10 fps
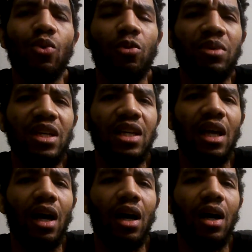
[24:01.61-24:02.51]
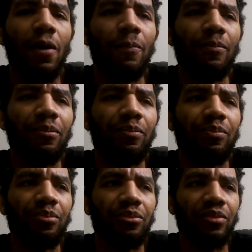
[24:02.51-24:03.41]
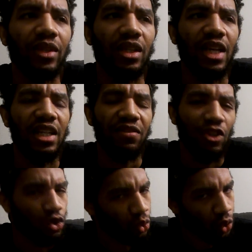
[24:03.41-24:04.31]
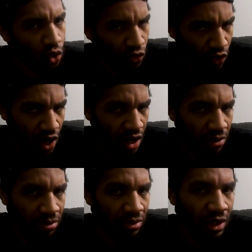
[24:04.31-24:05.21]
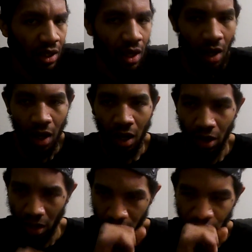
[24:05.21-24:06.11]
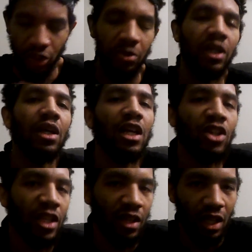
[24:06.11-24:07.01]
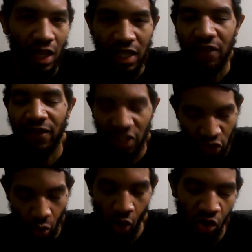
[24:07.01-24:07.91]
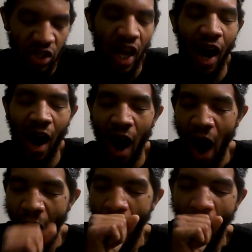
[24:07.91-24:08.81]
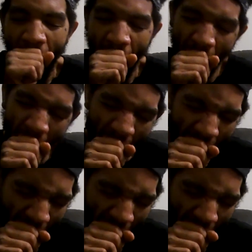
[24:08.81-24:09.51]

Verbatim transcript: will be um, individuals from, oh, excuse me, ind individuals. Oh,